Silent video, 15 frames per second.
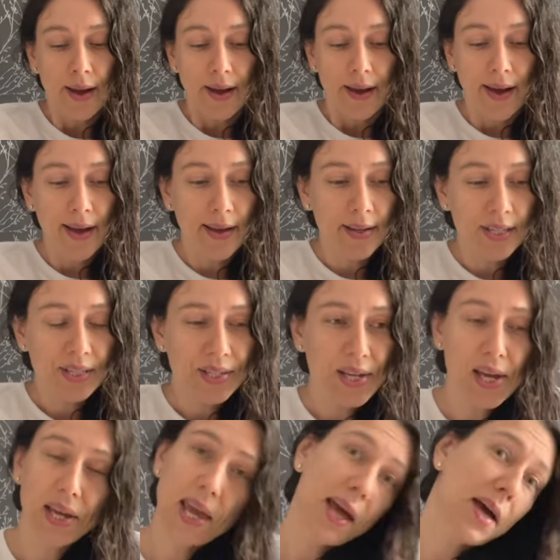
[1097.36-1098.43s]
And
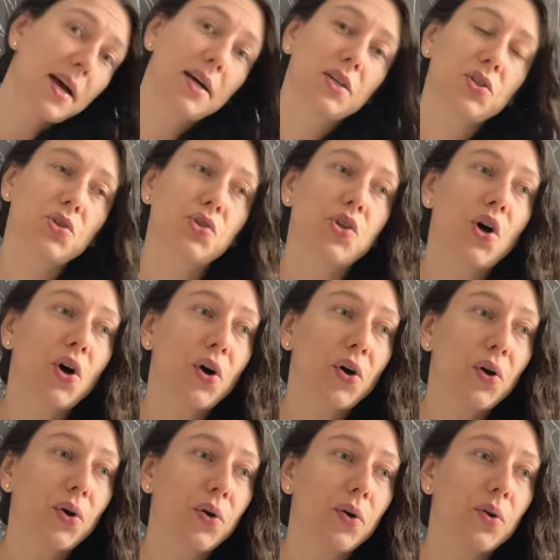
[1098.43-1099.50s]
yeah,
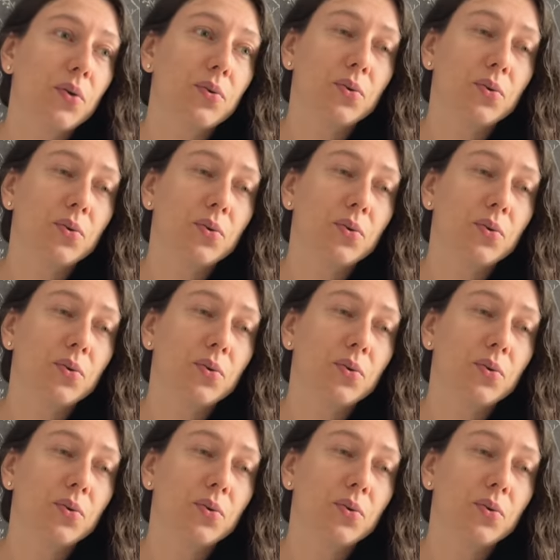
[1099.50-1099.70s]
so